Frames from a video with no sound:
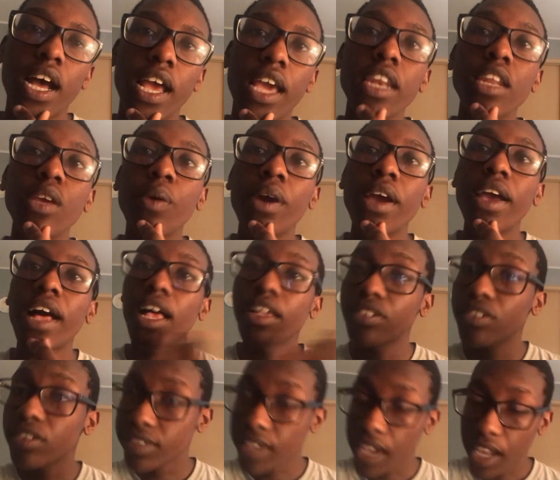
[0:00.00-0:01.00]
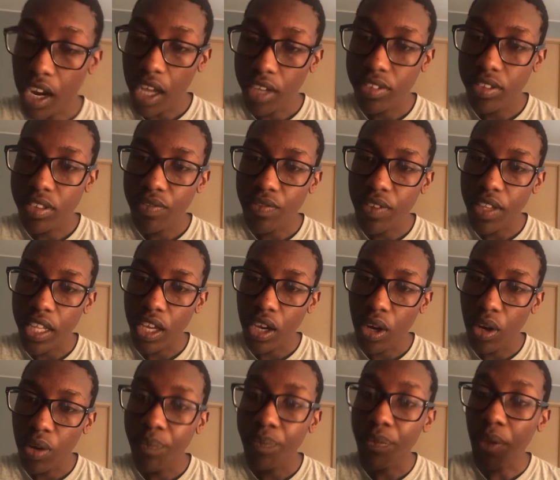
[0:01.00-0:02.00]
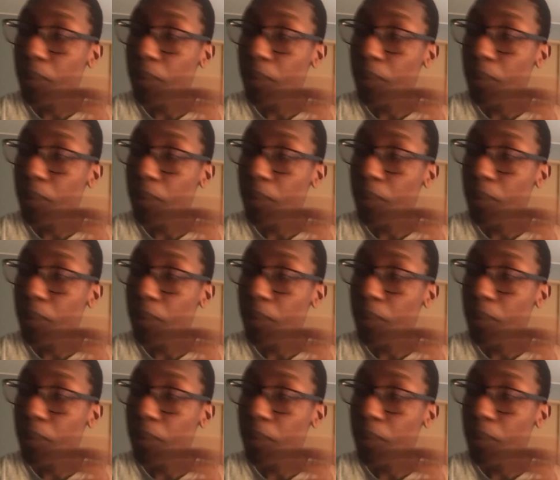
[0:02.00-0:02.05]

Anyway, I'll just get on to the video.